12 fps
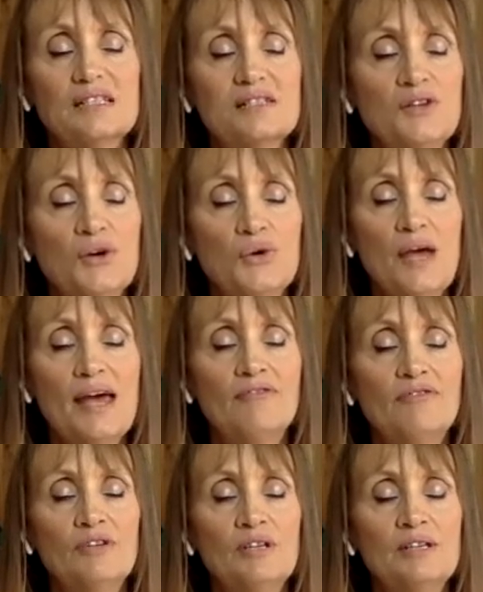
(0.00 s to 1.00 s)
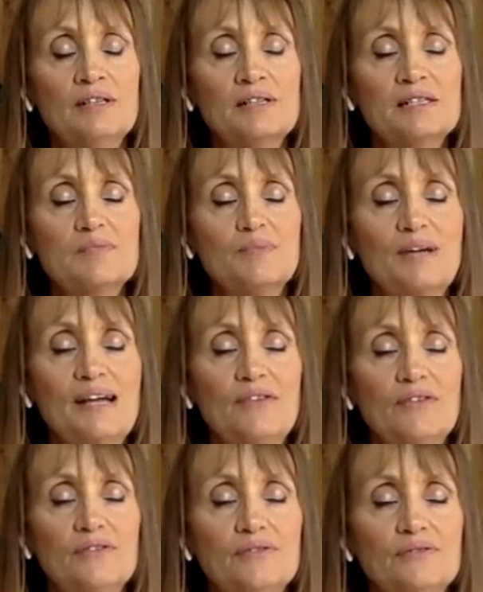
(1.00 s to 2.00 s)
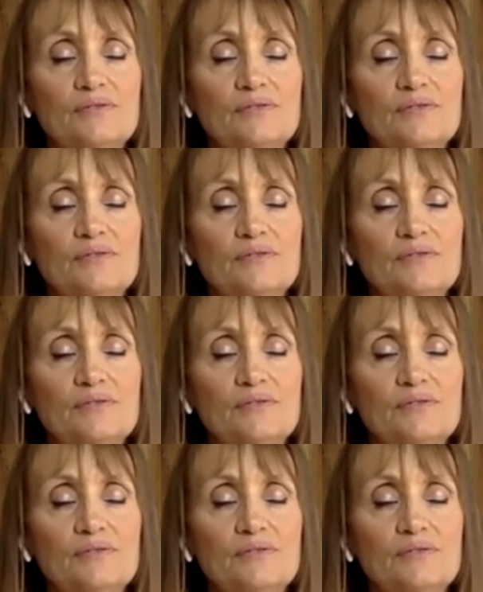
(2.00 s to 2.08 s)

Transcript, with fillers: There's no effort in this breath.